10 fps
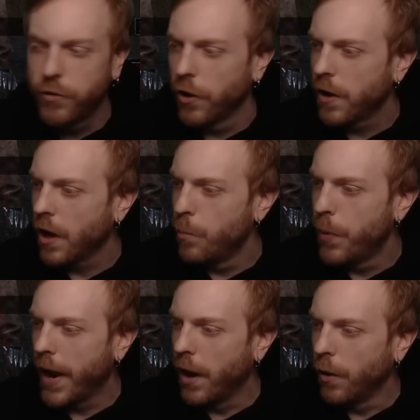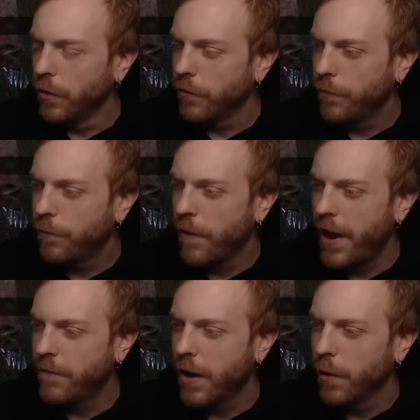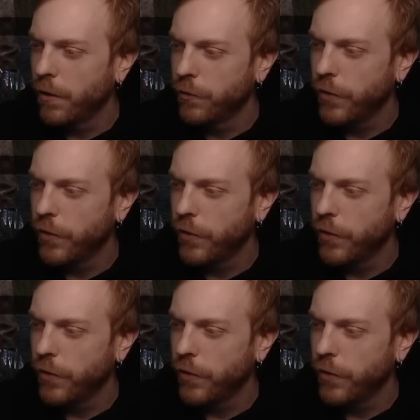took about 5 hours